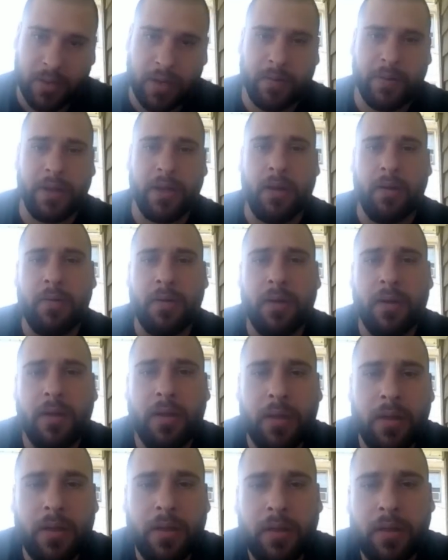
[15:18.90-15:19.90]
we go.
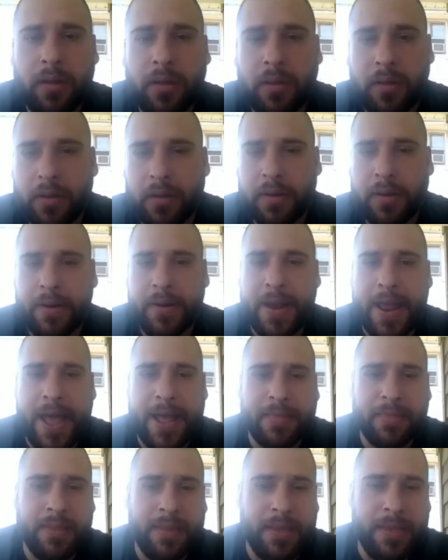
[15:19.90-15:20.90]

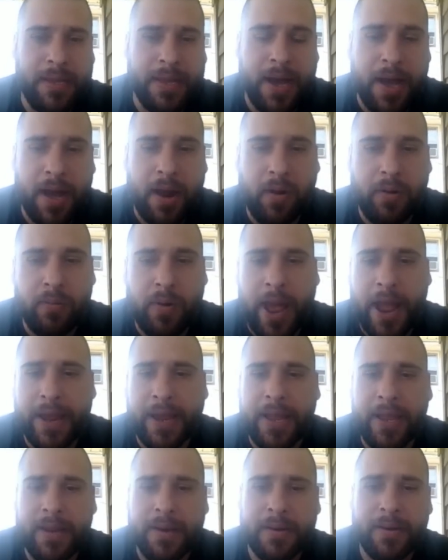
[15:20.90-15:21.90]
Not the
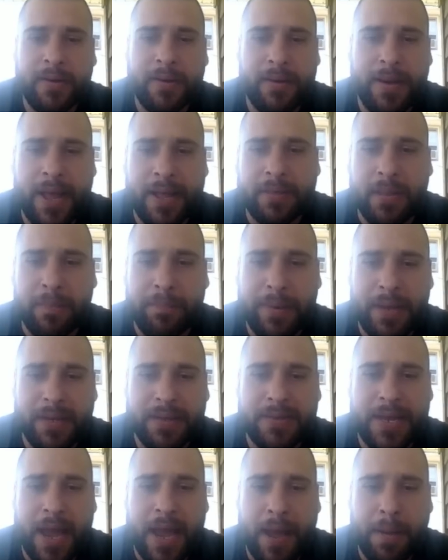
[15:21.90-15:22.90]
rocket, not the
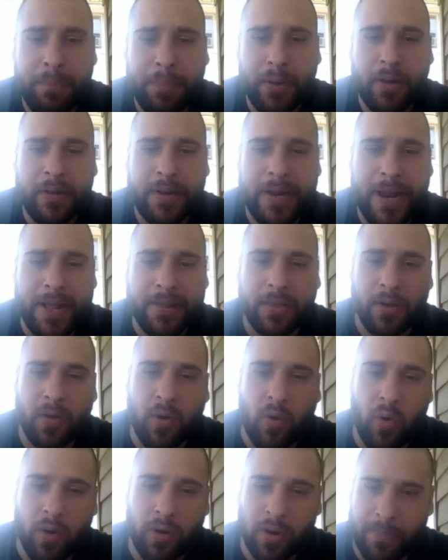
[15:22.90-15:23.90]
big topper, not the
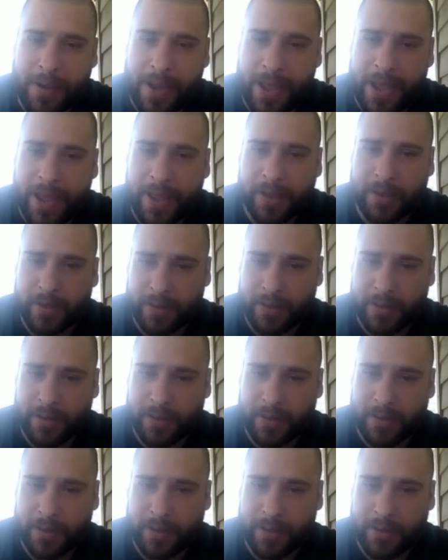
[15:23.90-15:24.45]
quarterback.